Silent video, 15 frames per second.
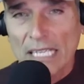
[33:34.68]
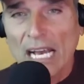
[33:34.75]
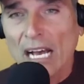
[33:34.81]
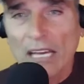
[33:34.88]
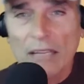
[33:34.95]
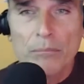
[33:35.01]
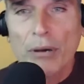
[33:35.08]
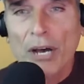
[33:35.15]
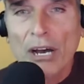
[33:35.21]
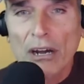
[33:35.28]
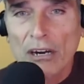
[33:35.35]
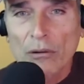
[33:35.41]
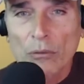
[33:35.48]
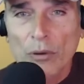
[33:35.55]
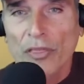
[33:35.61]
on
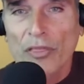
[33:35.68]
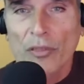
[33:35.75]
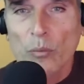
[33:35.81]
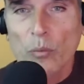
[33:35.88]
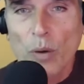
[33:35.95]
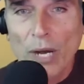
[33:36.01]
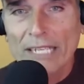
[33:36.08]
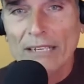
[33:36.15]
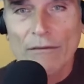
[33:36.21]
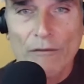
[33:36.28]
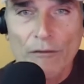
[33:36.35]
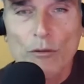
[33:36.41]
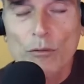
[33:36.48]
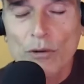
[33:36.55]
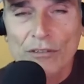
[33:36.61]
par with the white
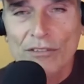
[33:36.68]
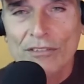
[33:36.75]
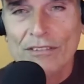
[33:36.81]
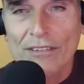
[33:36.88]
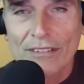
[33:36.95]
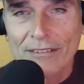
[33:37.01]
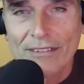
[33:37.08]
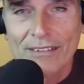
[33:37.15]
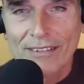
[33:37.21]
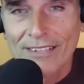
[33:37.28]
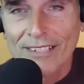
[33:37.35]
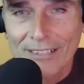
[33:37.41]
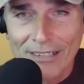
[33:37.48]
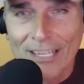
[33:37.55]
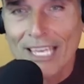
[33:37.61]
force, the, the
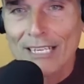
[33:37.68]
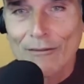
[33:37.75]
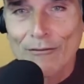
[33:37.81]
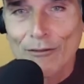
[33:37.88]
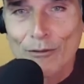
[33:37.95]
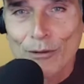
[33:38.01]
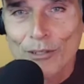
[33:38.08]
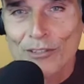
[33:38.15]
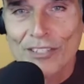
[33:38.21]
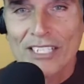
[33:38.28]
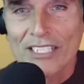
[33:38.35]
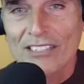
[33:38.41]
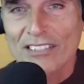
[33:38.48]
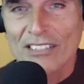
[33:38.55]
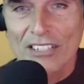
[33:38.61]
the light force, and
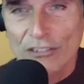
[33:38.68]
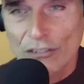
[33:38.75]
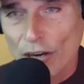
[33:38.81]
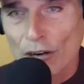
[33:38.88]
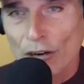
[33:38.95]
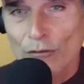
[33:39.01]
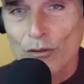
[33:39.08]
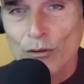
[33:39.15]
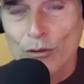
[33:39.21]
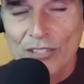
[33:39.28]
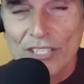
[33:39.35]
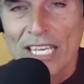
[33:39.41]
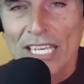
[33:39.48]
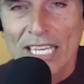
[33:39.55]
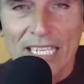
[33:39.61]
it's the dark force,
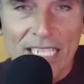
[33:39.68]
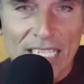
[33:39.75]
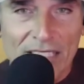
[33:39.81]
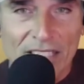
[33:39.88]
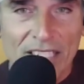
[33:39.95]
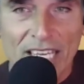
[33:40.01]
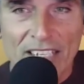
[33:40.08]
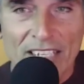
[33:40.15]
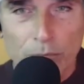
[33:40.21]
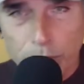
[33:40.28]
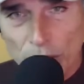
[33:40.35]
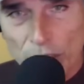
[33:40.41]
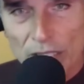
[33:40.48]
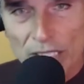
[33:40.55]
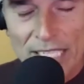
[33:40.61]
and it's kind of
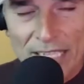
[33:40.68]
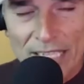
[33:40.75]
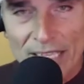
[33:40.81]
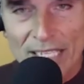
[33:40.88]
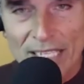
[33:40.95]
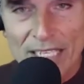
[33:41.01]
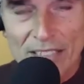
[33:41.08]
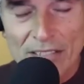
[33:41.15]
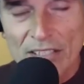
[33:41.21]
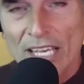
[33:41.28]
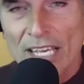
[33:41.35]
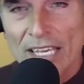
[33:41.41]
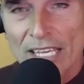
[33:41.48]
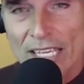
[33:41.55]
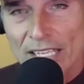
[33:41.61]
pulling things
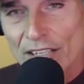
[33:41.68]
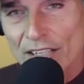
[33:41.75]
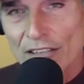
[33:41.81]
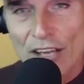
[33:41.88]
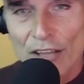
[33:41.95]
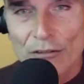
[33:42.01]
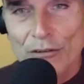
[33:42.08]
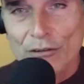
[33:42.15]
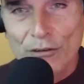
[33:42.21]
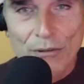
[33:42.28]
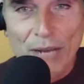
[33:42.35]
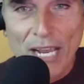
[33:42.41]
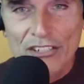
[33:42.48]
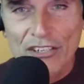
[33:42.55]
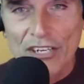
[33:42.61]
in another
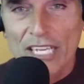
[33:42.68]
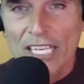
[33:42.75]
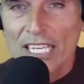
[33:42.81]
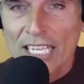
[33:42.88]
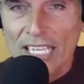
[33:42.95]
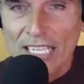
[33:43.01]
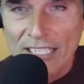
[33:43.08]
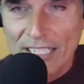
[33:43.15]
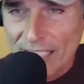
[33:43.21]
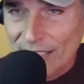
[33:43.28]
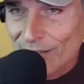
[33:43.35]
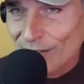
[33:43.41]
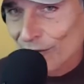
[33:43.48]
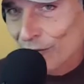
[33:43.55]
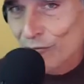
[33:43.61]
direction. It, it,
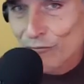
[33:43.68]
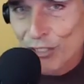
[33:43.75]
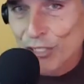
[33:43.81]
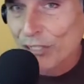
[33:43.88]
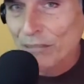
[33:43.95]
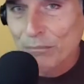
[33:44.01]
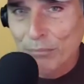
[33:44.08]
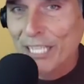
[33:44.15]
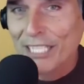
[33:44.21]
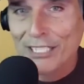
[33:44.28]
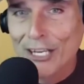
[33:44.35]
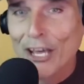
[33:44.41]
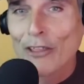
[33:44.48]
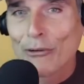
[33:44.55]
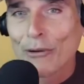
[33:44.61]
you can pick
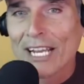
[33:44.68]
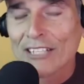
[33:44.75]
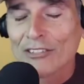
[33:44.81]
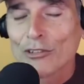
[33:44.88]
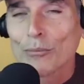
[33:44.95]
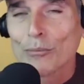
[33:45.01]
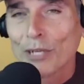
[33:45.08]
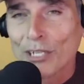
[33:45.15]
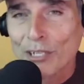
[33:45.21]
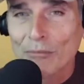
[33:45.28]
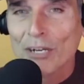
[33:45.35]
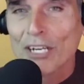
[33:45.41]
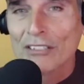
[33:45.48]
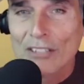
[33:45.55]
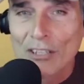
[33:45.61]
another answer, but among yeah.